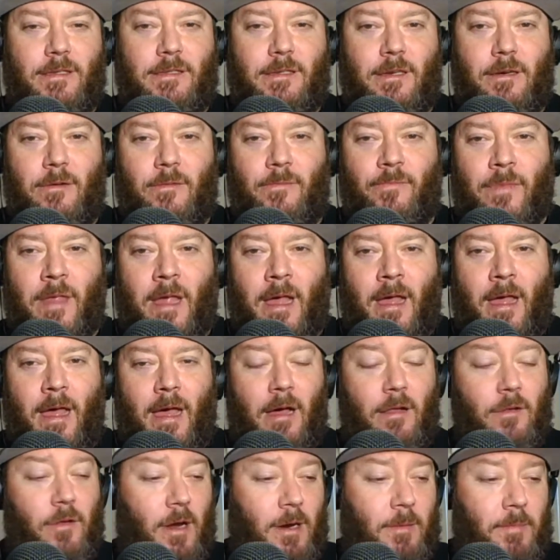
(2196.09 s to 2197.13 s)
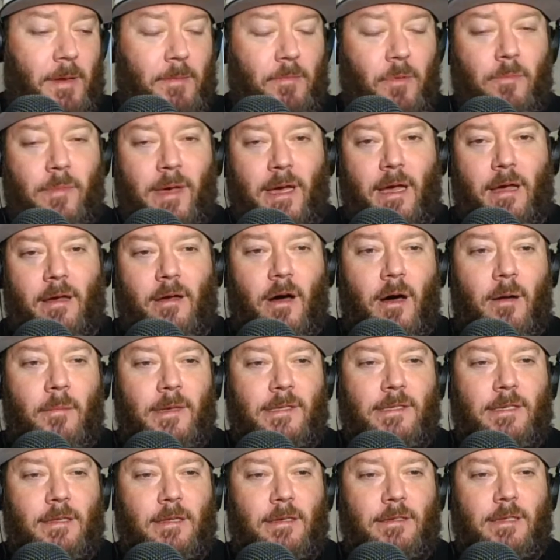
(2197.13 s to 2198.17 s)
So a lot of people making
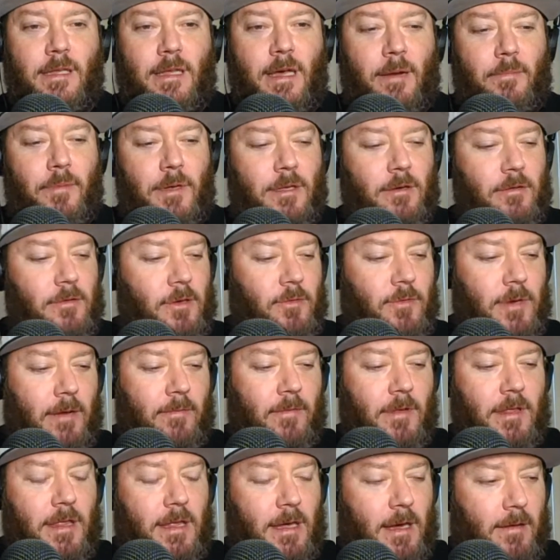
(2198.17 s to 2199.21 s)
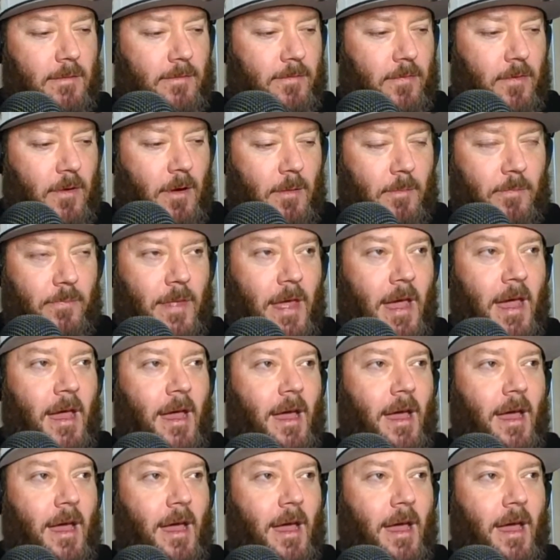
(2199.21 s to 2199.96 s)
comments and this and that, but they're doing everything from